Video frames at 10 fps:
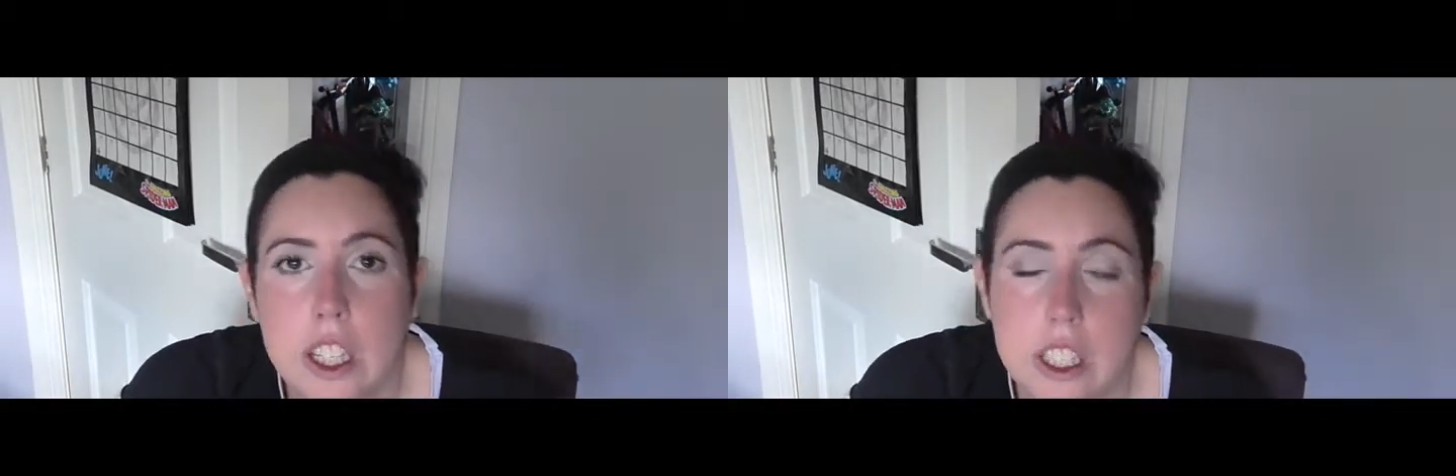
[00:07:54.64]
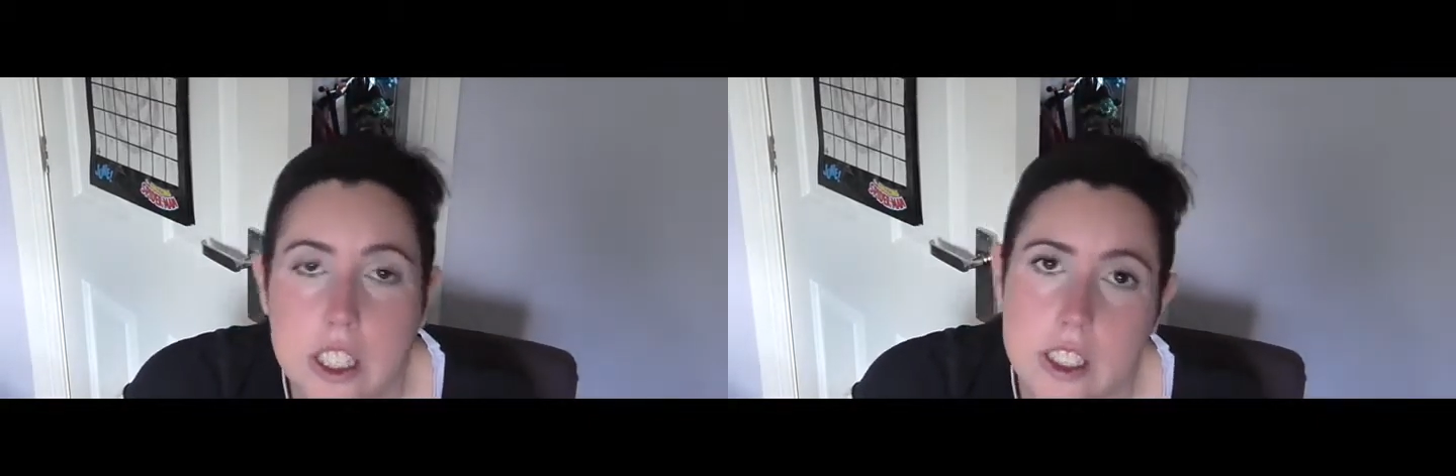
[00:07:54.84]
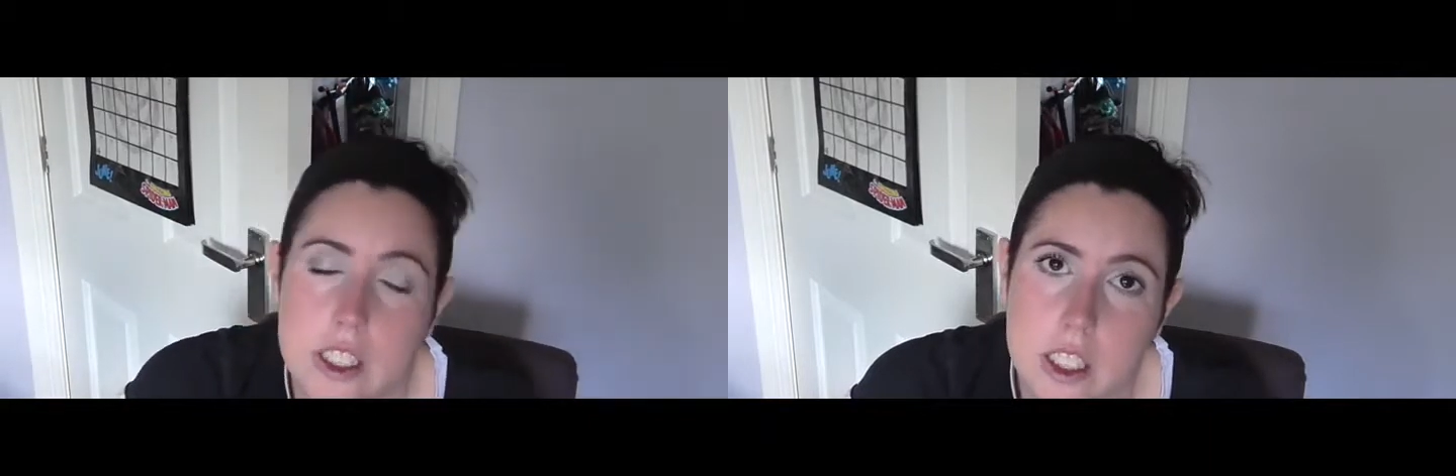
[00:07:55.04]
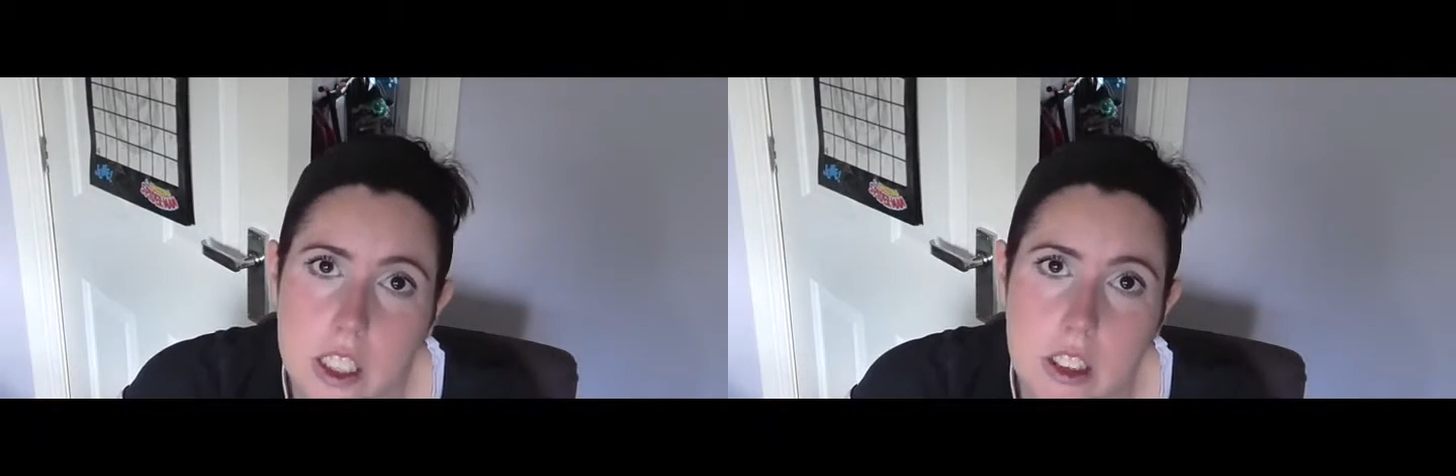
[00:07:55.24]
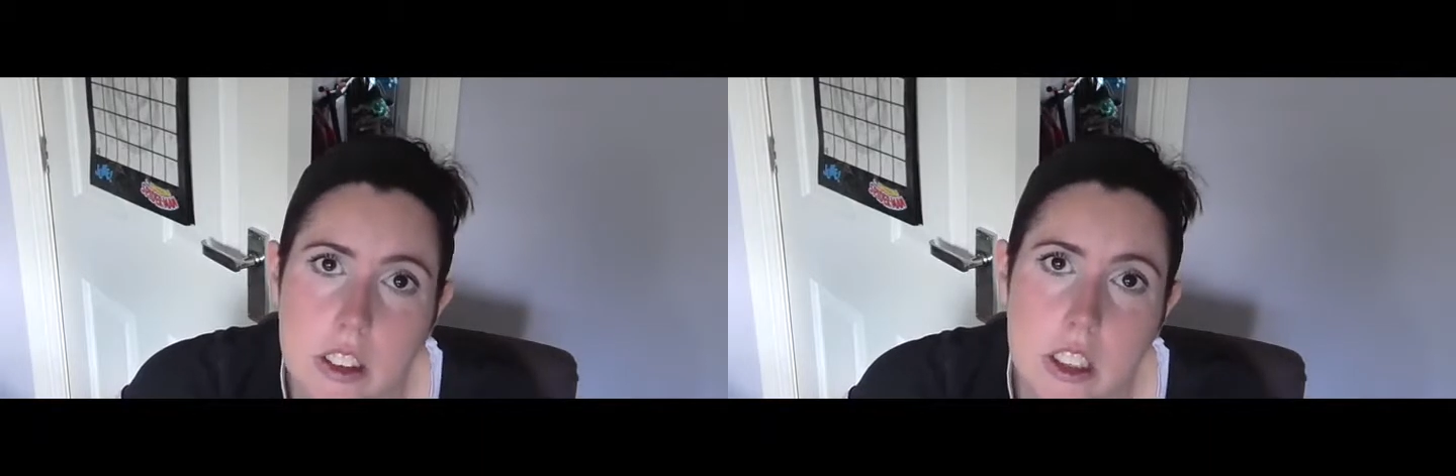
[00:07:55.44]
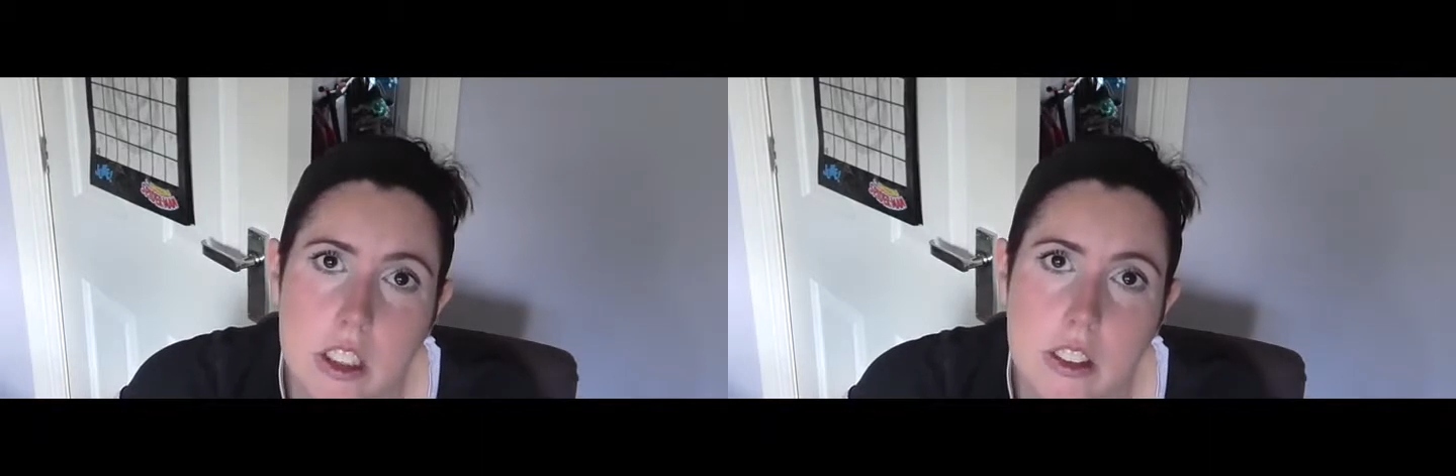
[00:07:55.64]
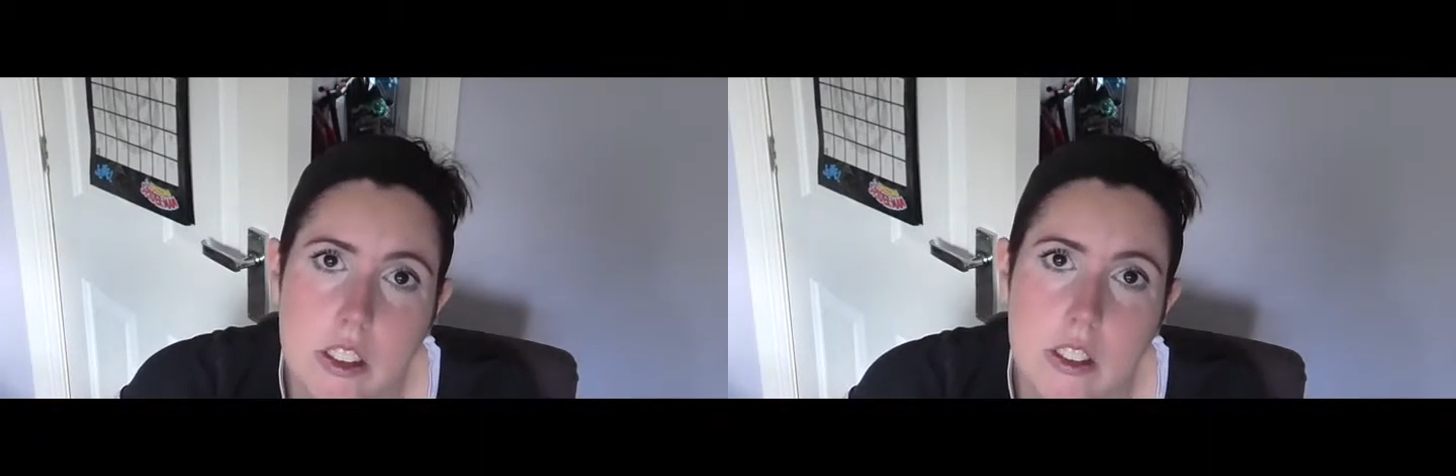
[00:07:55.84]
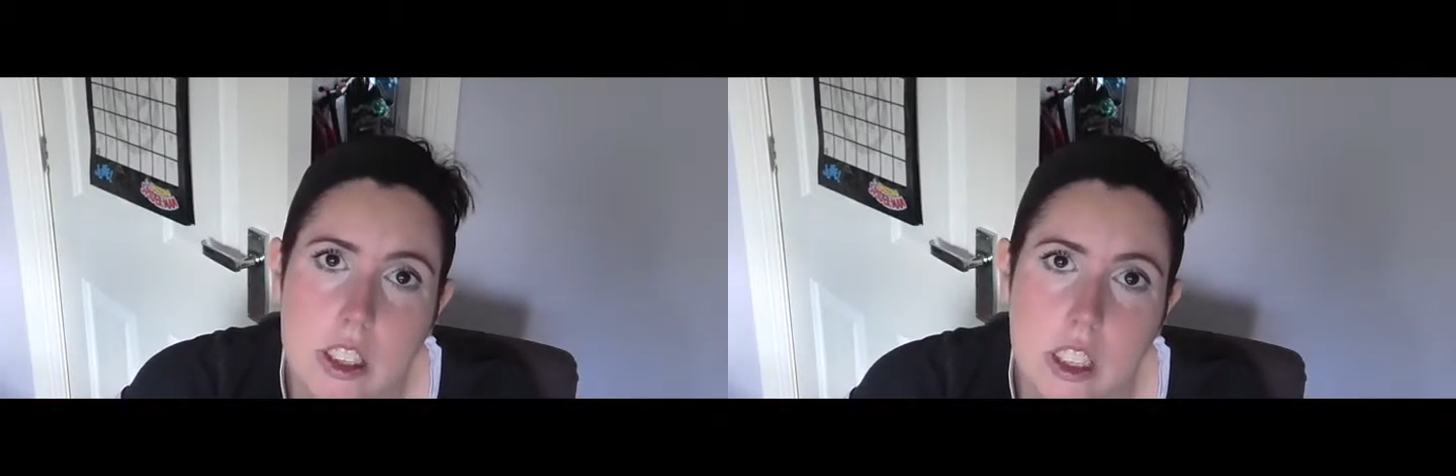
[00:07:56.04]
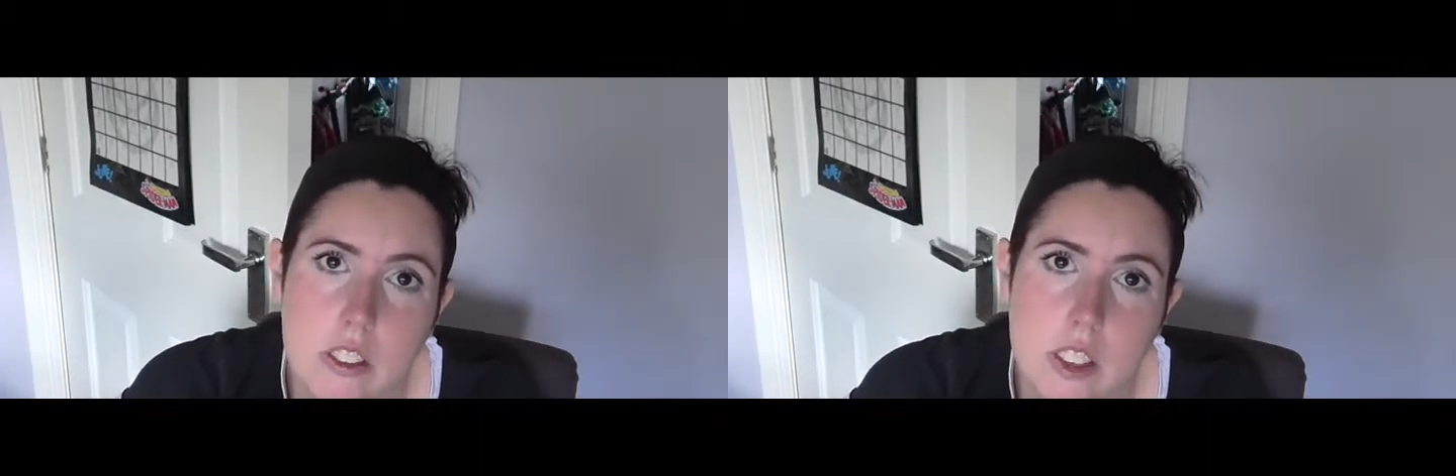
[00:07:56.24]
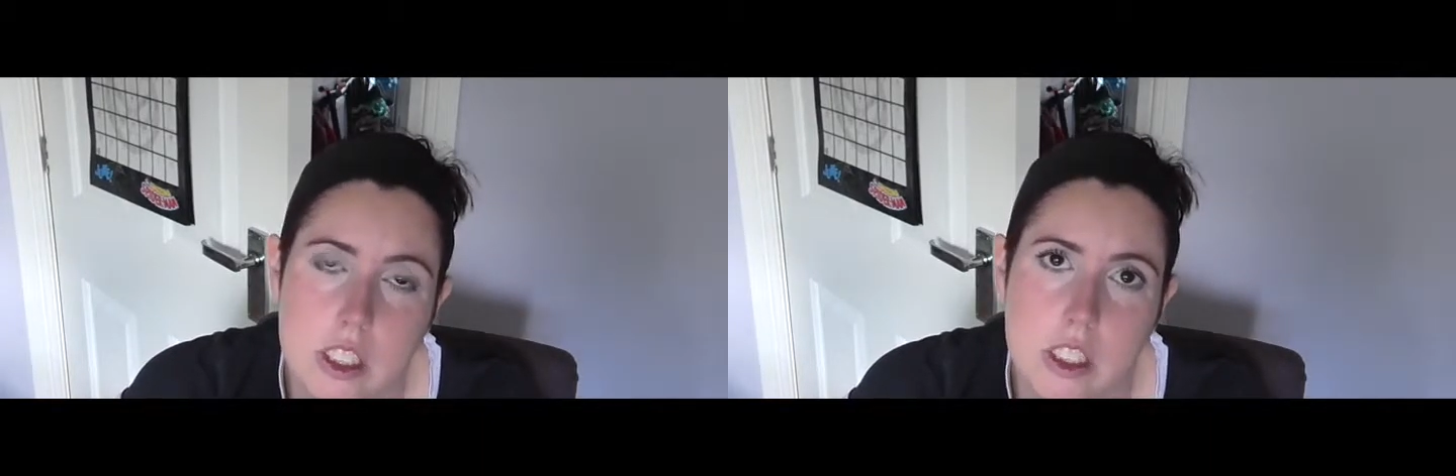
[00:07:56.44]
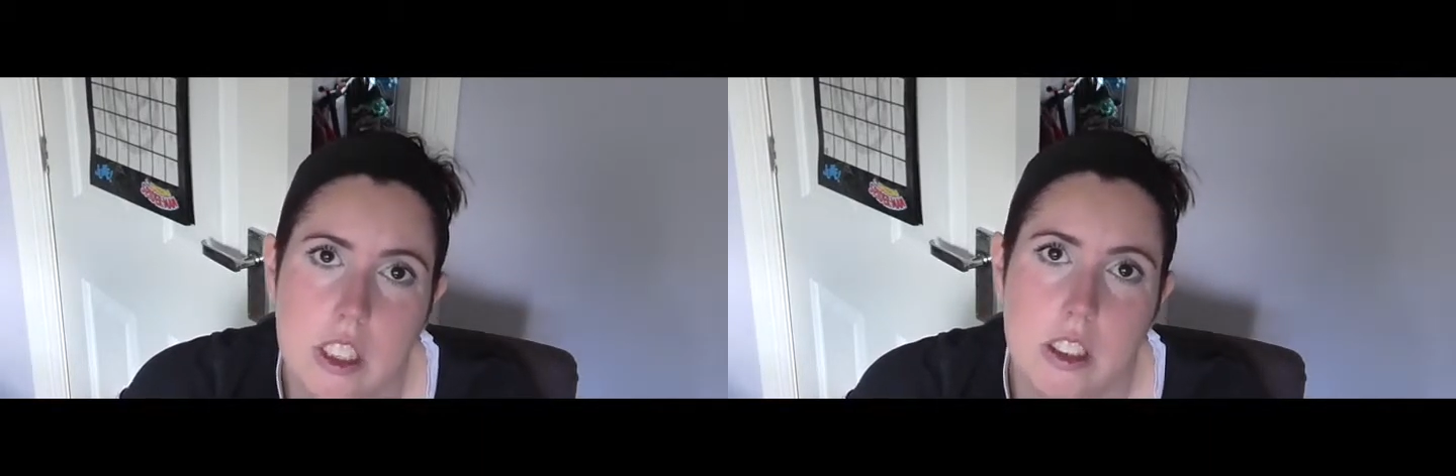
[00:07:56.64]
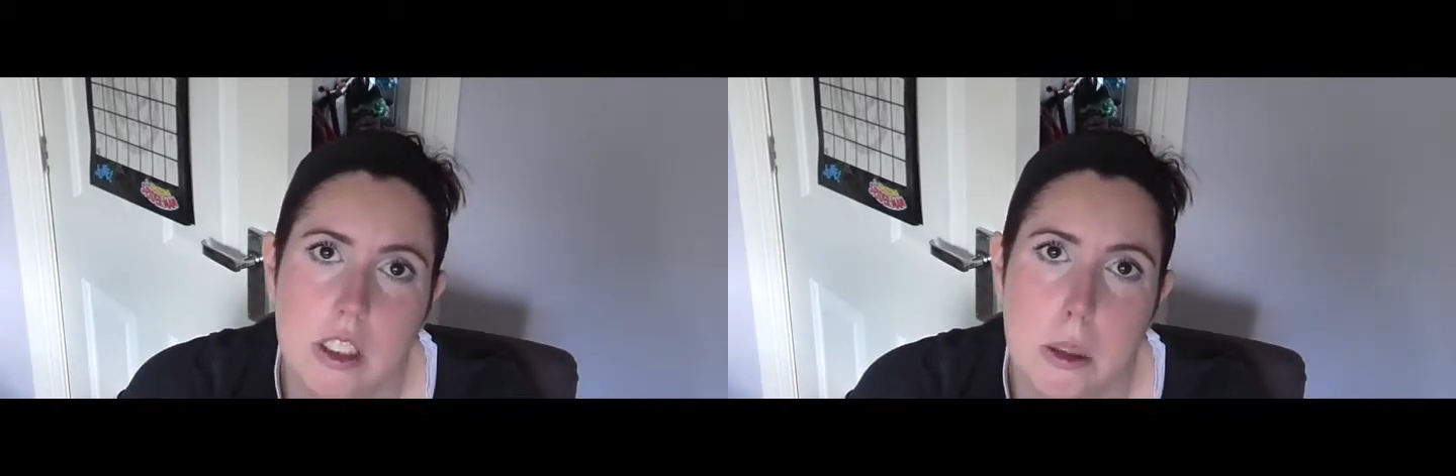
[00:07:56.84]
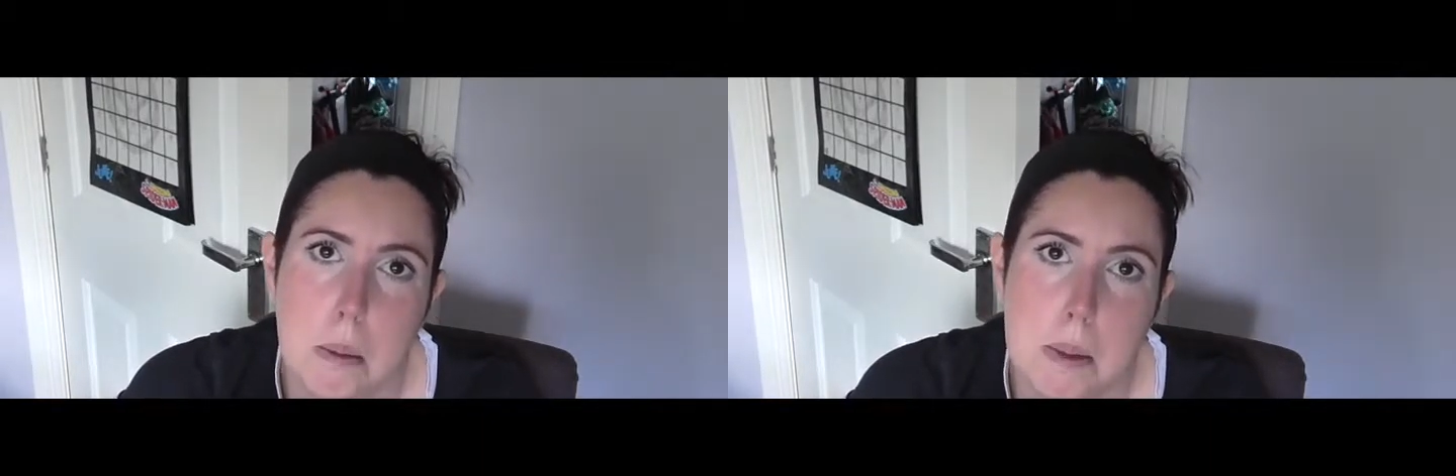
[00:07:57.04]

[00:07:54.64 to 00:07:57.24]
Yes, it's slightly longer than doing a regular mascara,